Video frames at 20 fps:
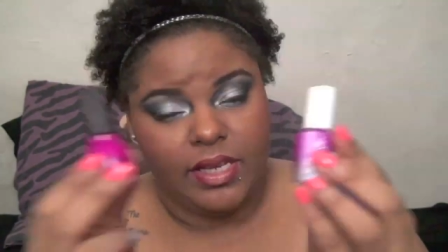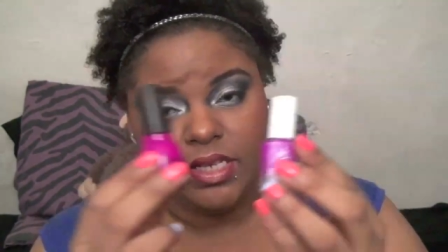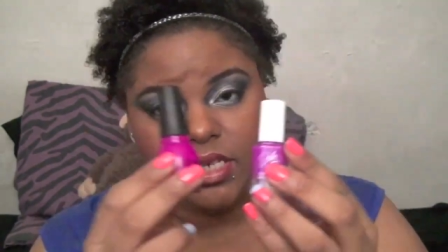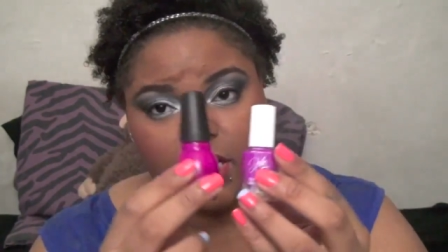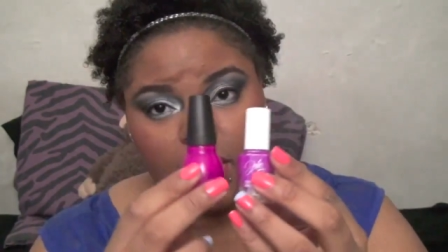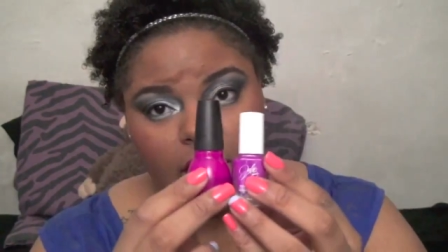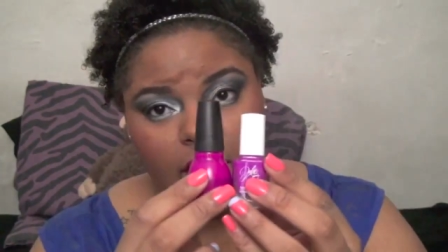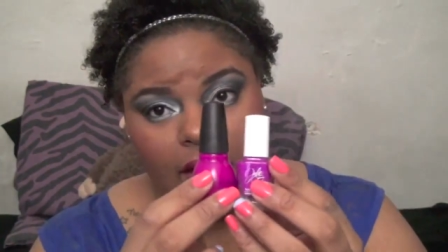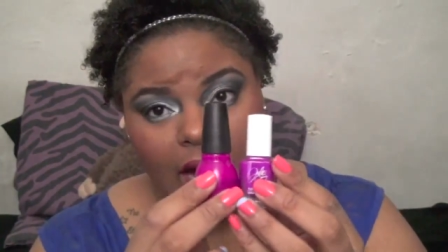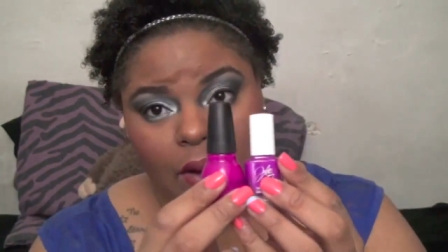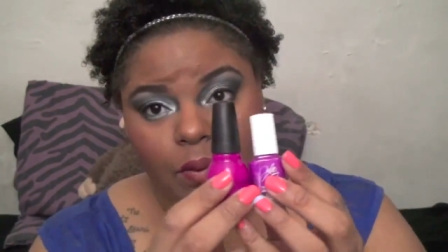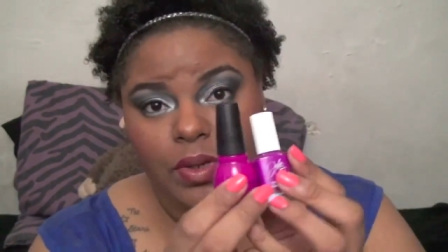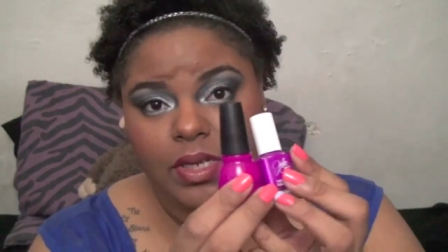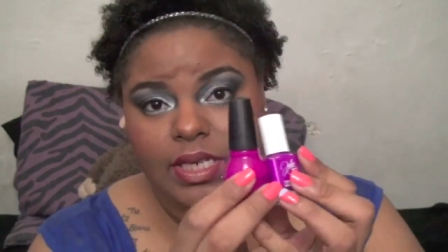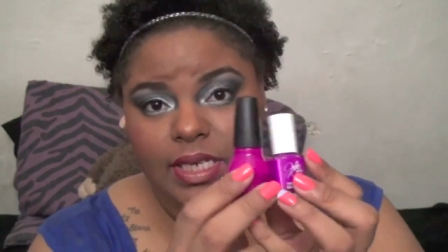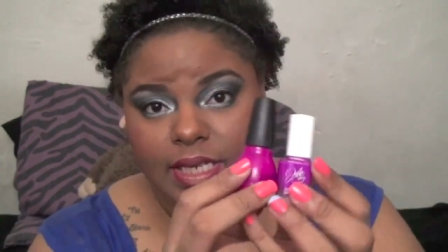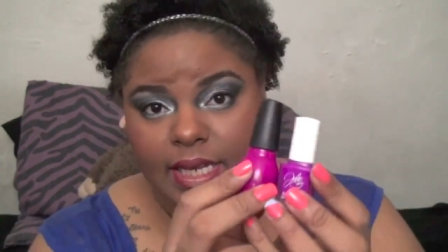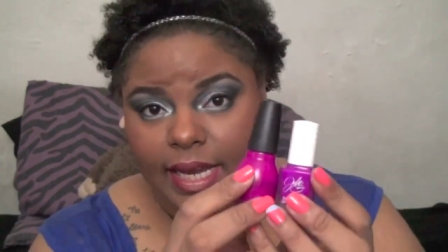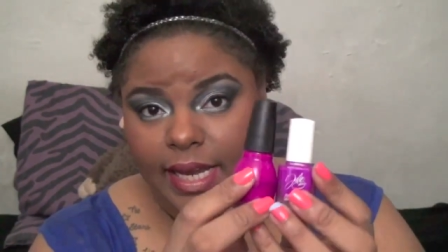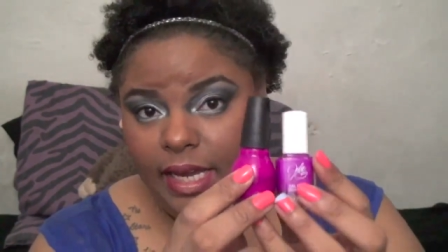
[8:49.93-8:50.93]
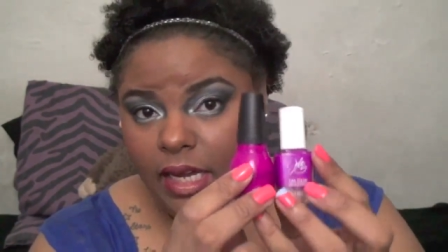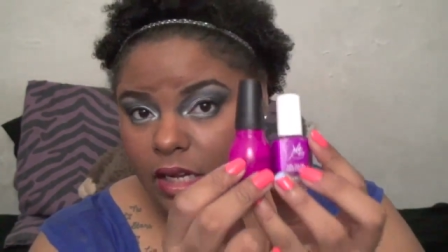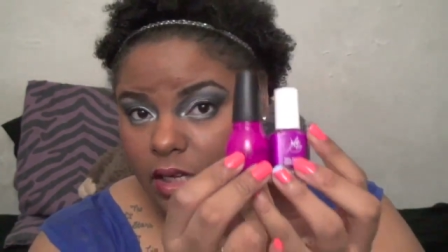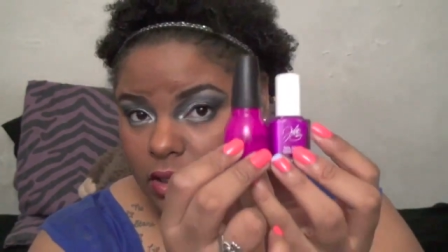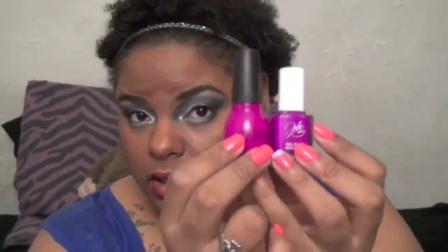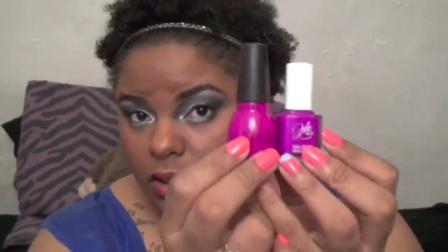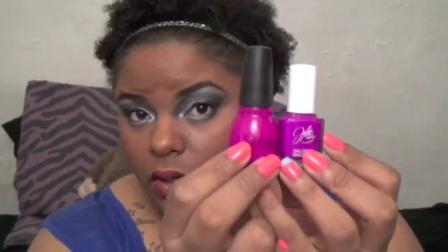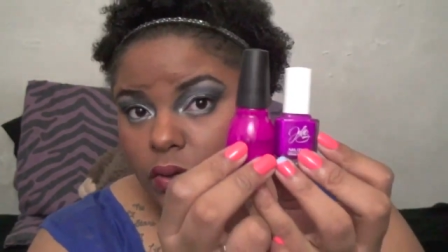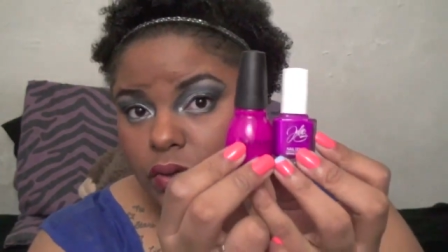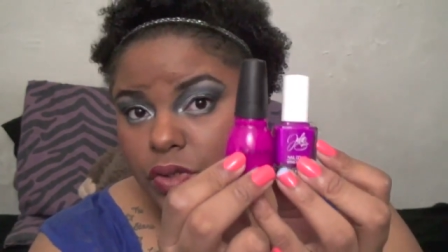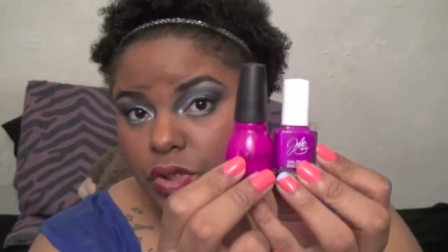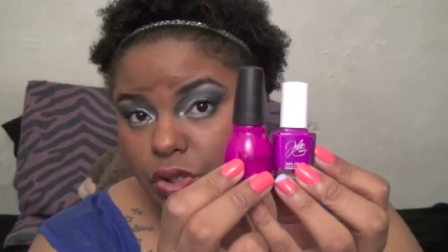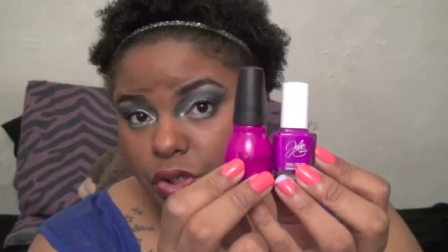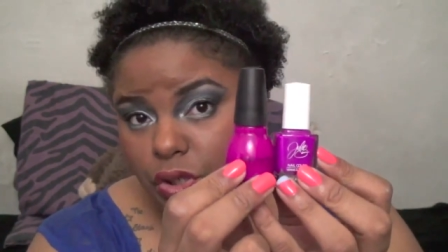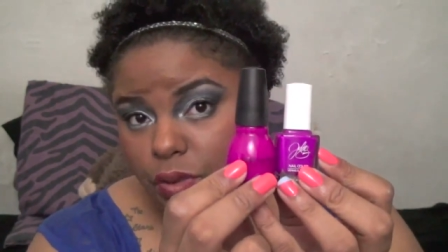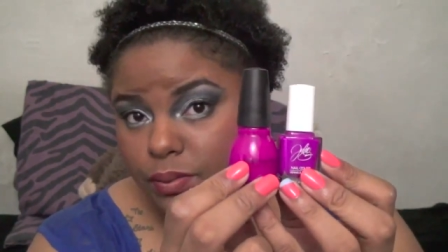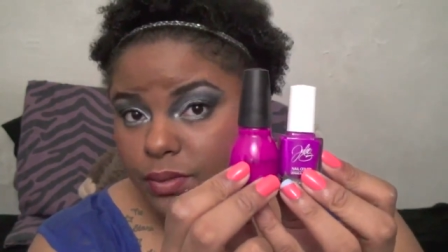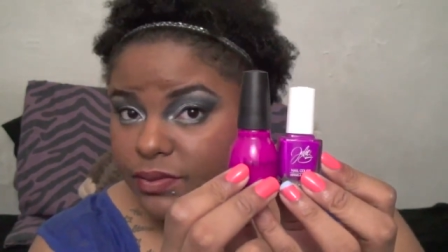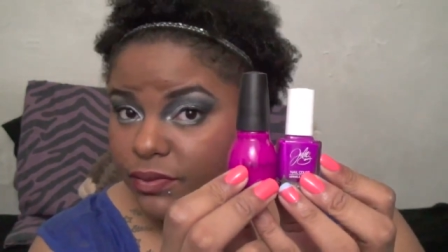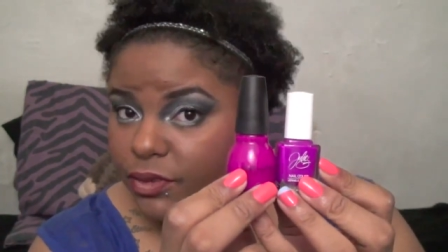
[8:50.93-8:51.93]
These are, I would say, close
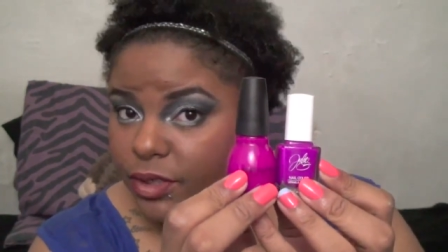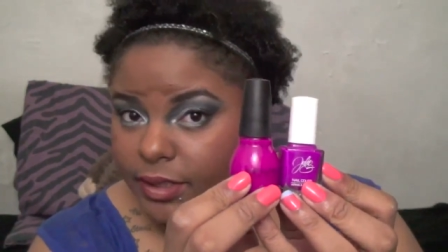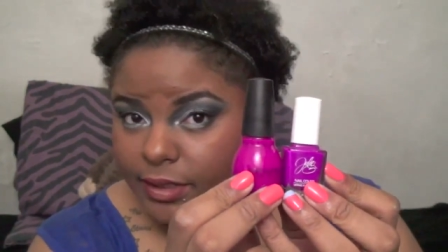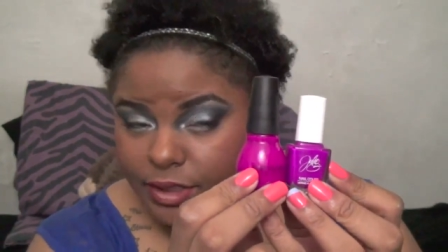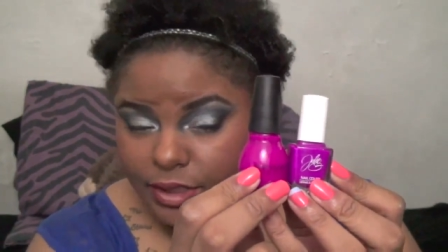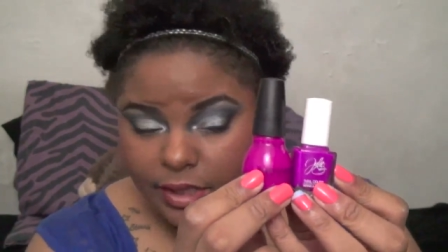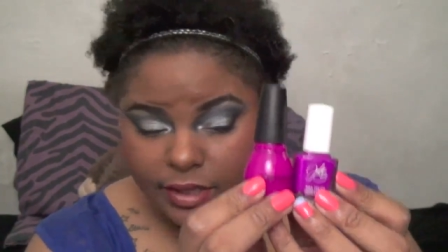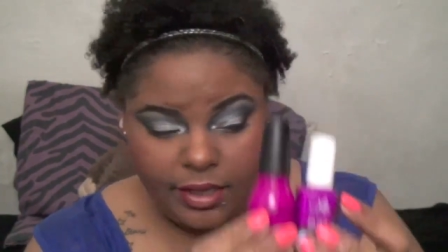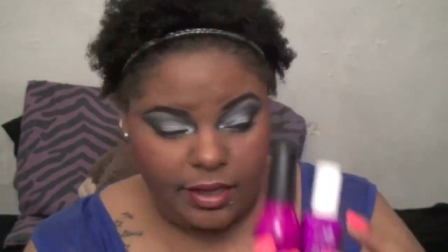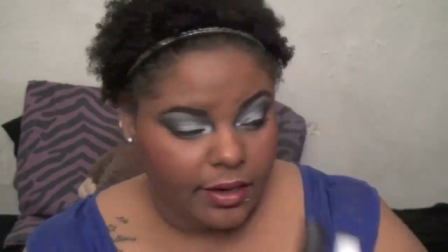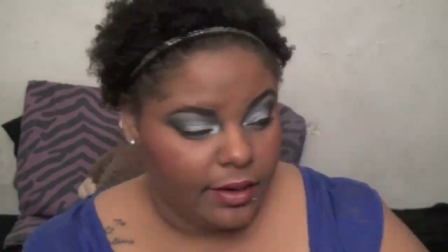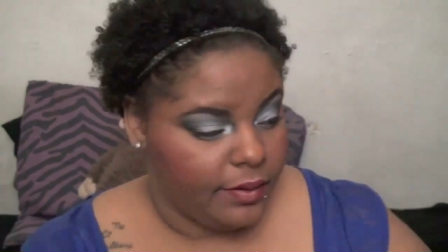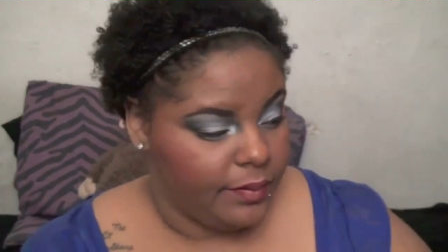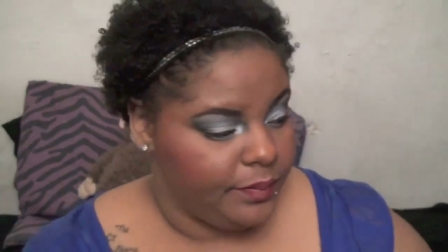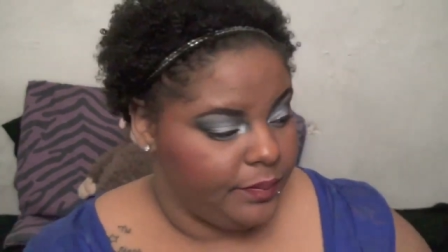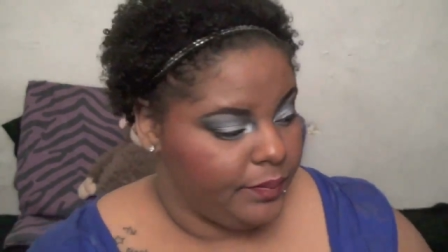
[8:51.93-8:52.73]
dupes for each other.